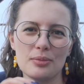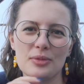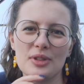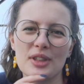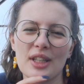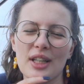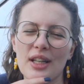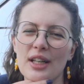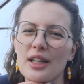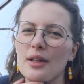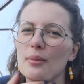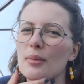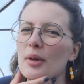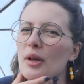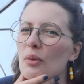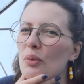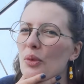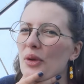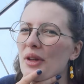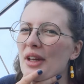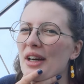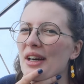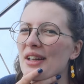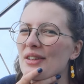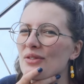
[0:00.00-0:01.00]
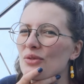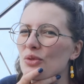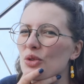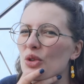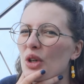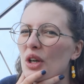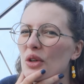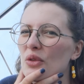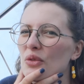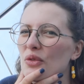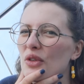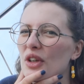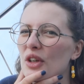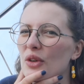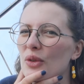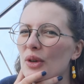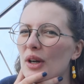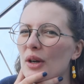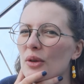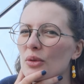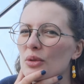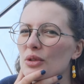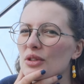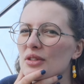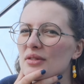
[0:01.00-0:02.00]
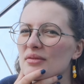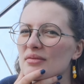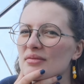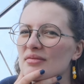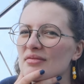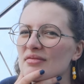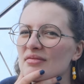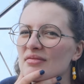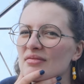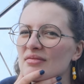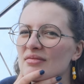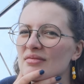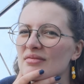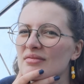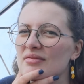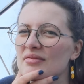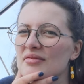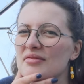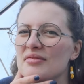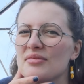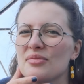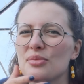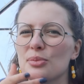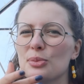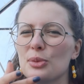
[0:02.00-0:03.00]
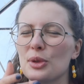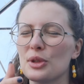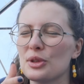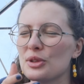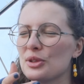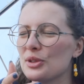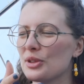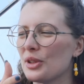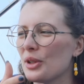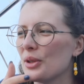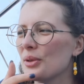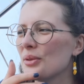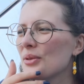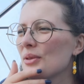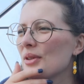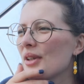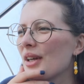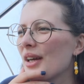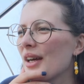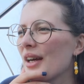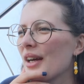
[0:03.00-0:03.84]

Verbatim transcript: tingling blah with that and trying to figure out what to do.